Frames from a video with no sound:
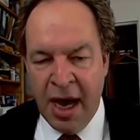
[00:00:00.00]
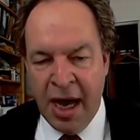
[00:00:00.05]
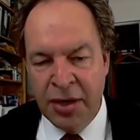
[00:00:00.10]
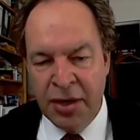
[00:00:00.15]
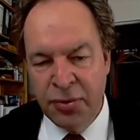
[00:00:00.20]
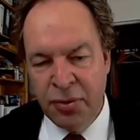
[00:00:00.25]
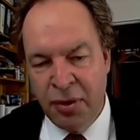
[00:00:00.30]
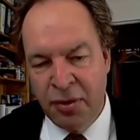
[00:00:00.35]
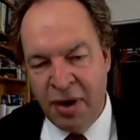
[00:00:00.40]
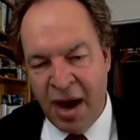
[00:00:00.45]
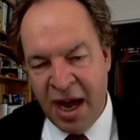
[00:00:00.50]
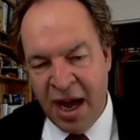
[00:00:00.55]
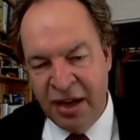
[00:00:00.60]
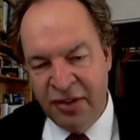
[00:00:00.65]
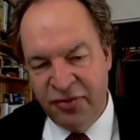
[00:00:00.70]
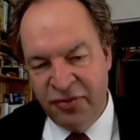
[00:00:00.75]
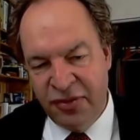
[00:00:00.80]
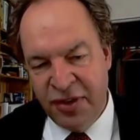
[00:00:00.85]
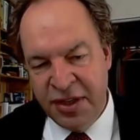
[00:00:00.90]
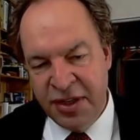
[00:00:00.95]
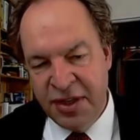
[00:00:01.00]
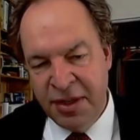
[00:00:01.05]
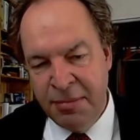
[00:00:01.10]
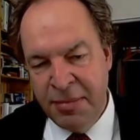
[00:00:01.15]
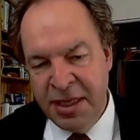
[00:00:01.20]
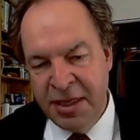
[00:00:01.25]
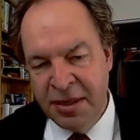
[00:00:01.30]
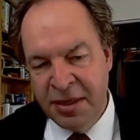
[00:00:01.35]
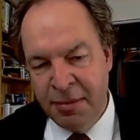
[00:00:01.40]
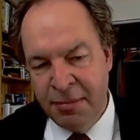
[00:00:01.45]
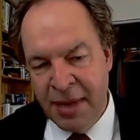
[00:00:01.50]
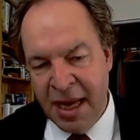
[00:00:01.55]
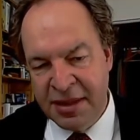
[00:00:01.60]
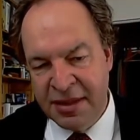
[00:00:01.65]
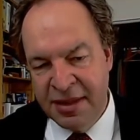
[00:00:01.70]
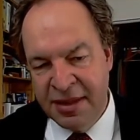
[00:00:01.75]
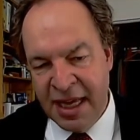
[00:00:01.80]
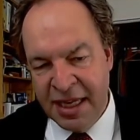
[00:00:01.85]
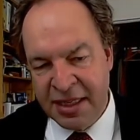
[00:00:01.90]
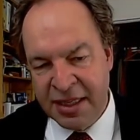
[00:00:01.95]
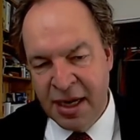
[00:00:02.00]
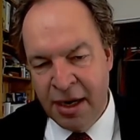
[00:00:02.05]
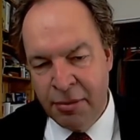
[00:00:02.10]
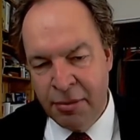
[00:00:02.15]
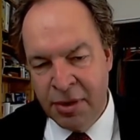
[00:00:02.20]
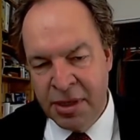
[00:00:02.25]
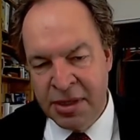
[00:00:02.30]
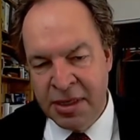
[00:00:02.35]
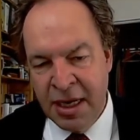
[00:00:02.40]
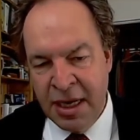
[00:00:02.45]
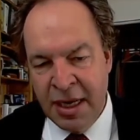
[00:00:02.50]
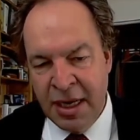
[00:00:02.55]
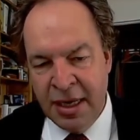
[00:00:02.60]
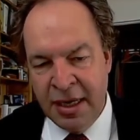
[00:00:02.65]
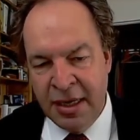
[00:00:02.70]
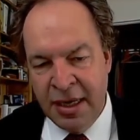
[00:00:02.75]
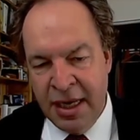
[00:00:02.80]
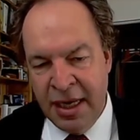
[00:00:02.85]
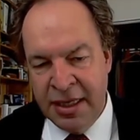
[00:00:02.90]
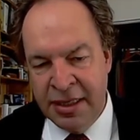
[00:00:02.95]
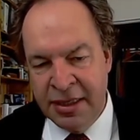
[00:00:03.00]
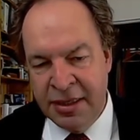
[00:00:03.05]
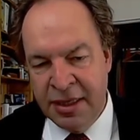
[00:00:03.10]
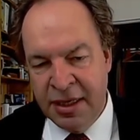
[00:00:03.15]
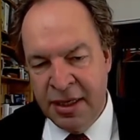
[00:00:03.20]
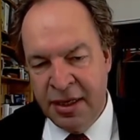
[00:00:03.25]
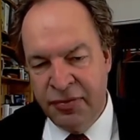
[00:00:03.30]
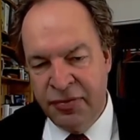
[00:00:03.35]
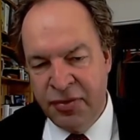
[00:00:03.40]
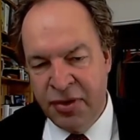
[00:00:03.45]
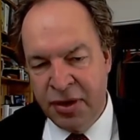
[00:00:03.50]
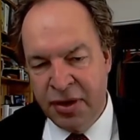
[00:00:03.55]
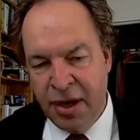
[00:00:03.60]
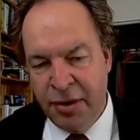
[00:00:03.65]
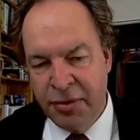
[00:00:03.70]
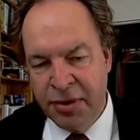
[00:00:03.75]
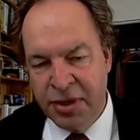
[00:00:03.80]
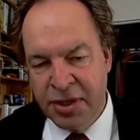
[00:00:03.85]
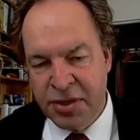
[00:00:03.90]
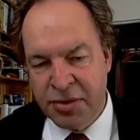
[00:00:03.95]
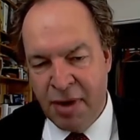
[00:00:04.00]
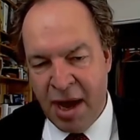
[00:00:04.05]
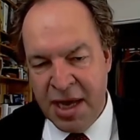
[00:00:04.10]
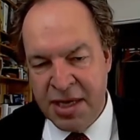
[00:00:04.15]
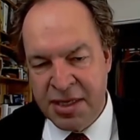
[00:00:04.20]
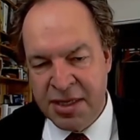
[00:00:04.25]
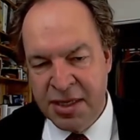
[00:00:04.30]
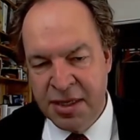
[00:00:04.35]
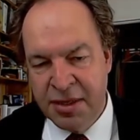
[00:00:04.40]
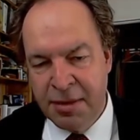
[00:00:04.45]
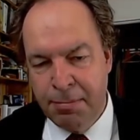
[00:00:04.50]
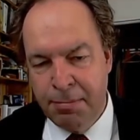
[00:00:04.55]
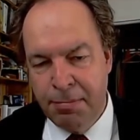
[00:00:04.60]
you arrive in the medium at that current, and if the current is rising,